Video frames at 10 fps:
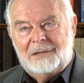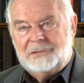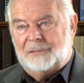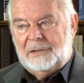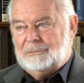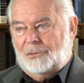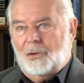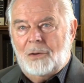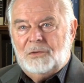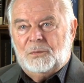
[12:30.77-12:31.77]
Nothing
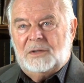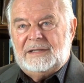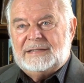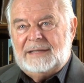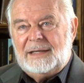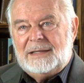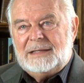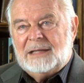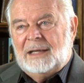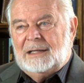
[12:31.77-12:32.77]
wrong with what he says.